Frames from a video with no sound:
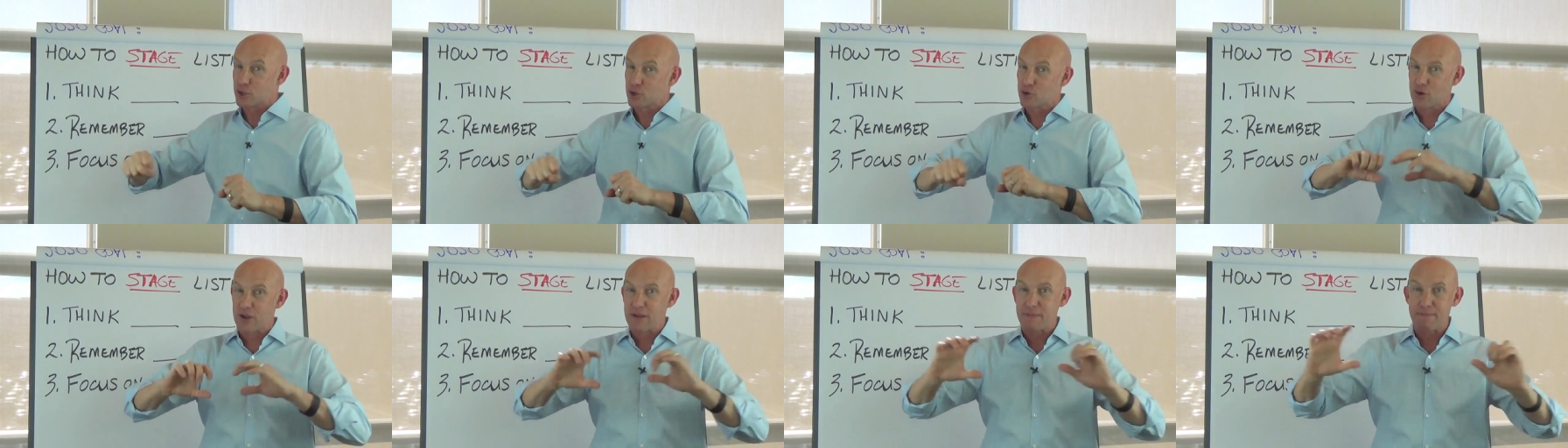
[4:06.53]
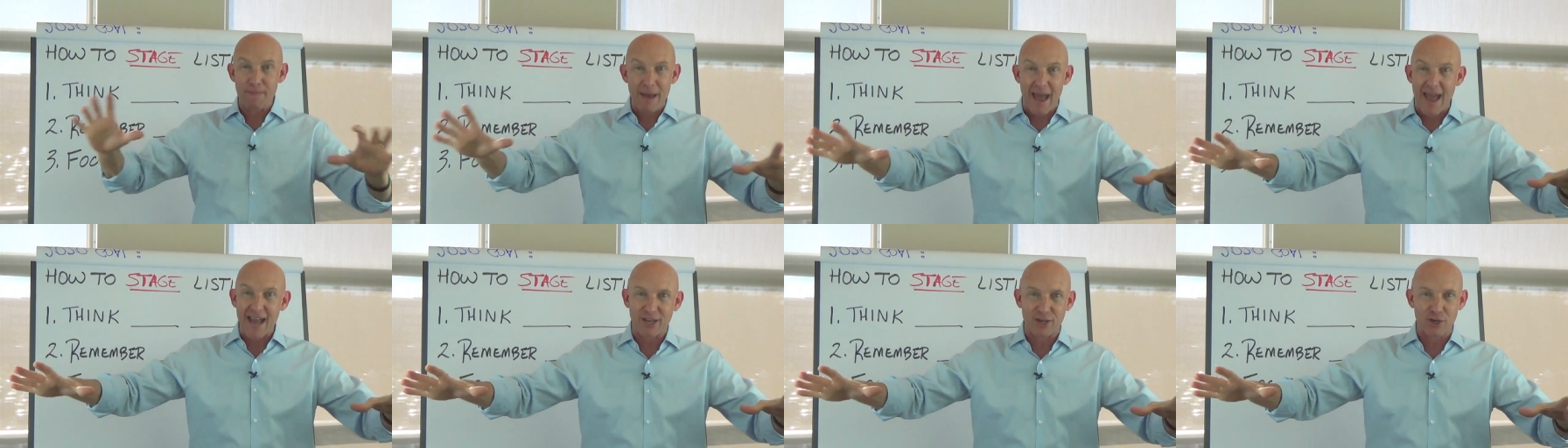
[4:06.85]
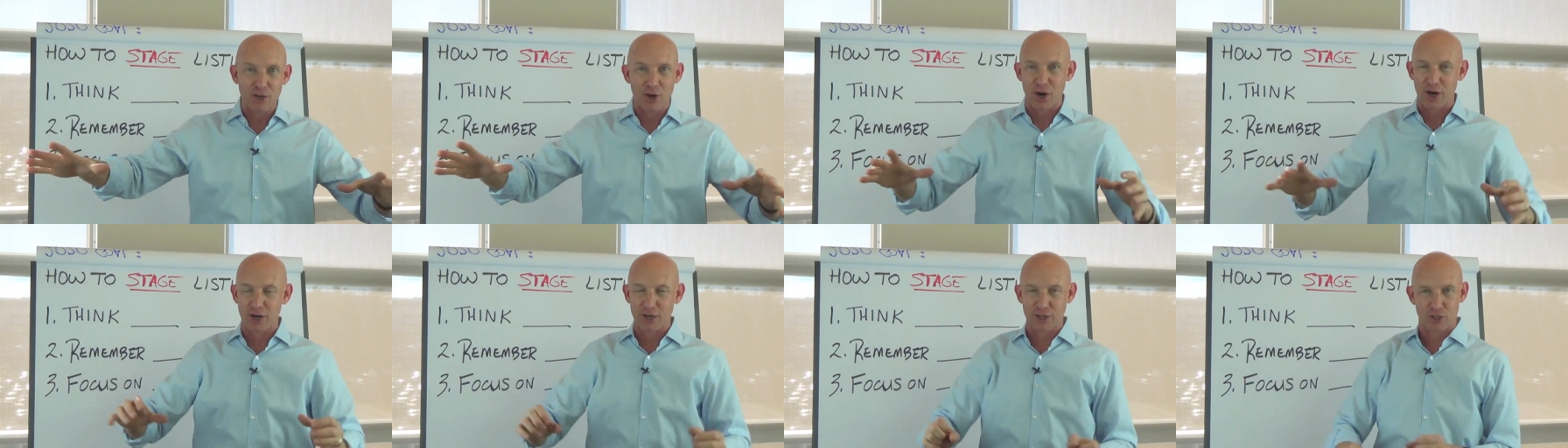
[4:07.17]
dream
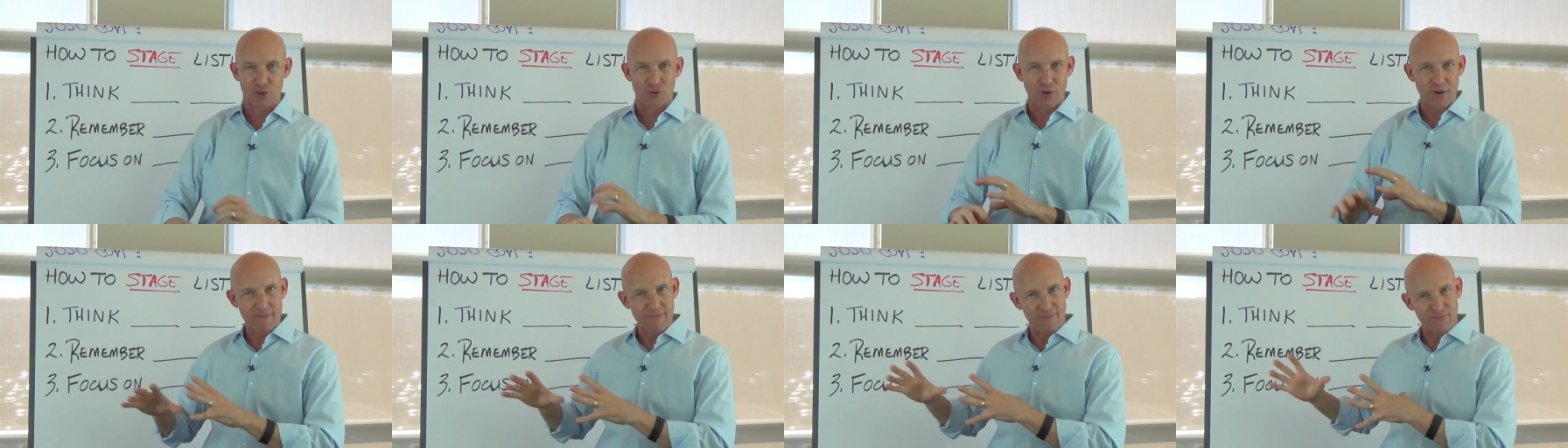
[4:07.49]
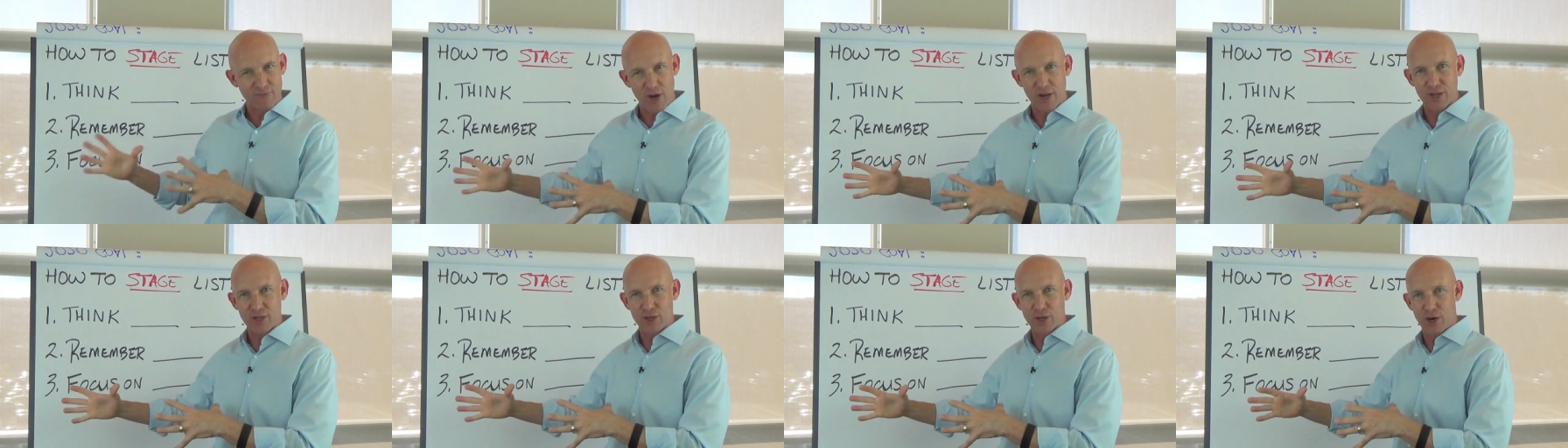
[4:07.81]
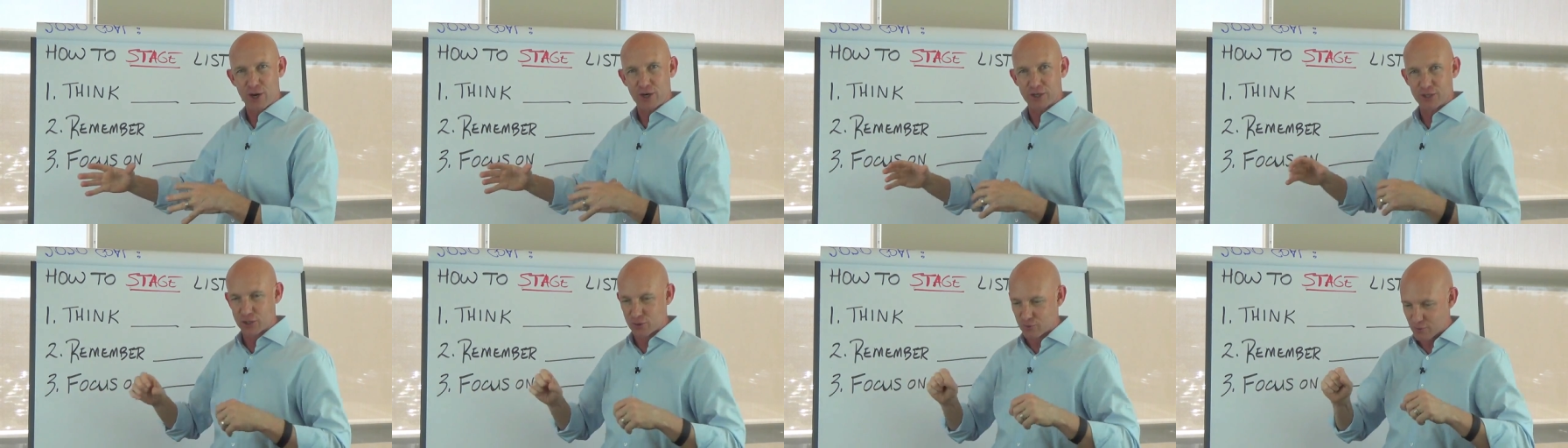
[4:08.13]
backyards, dream front
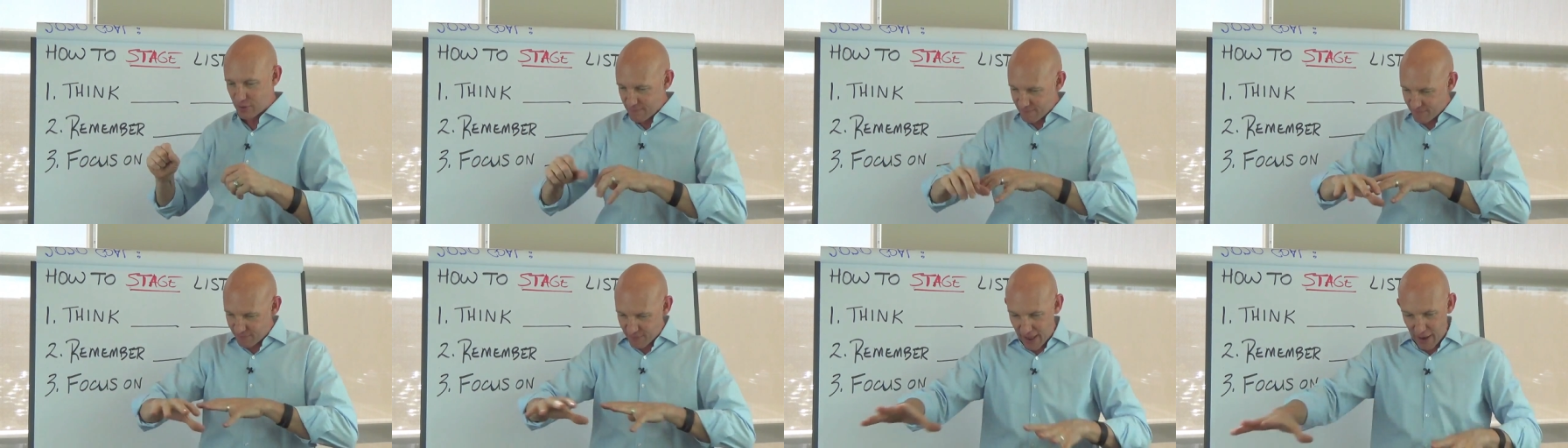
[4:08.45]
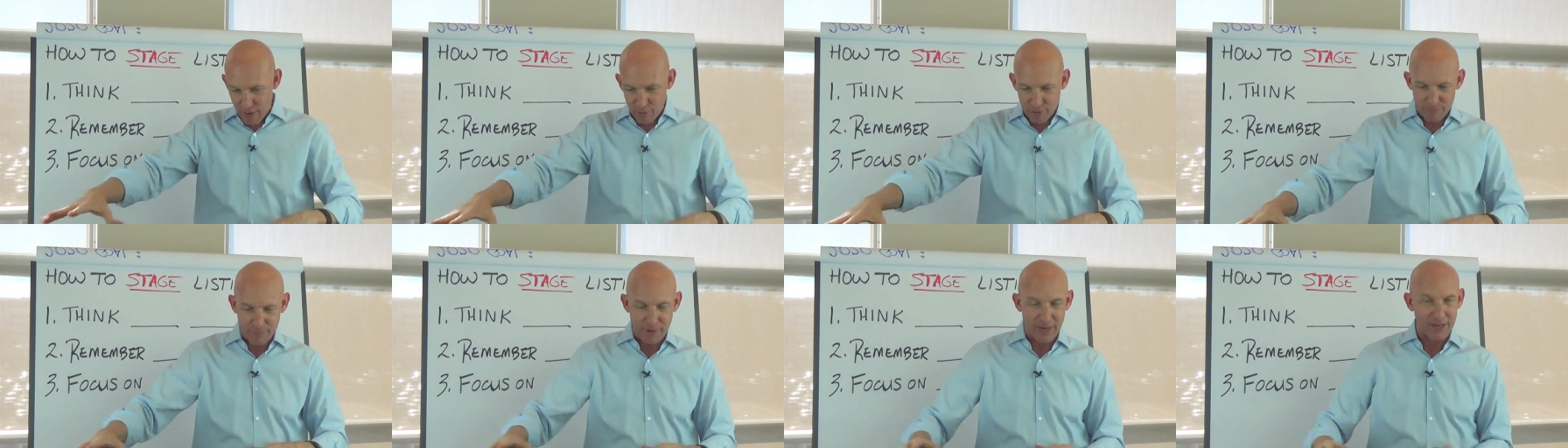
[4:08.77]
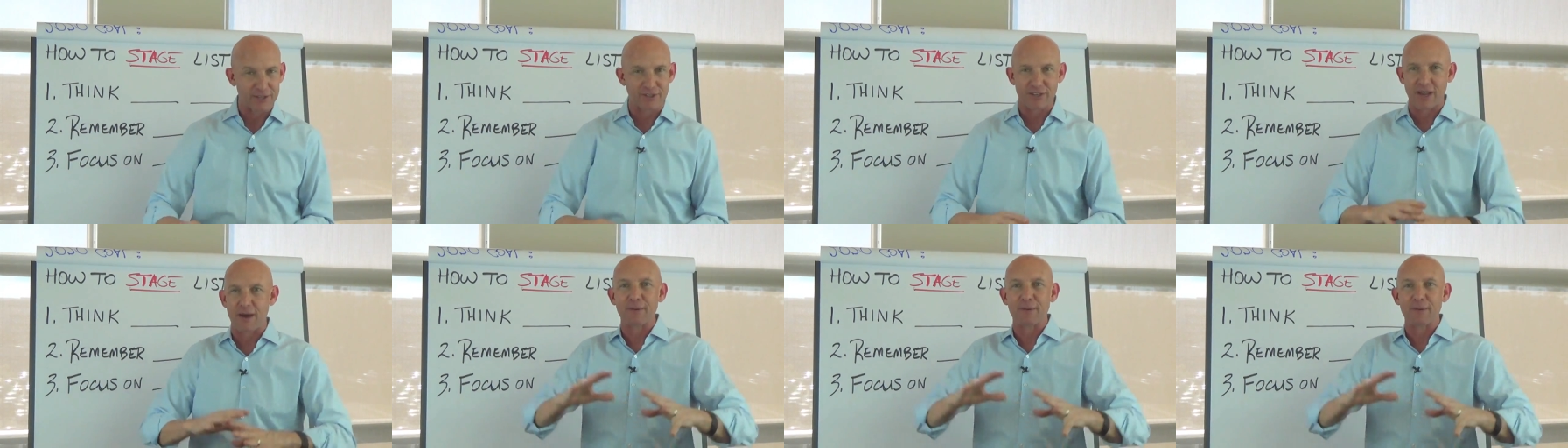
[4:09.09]
yards, dream flower beds.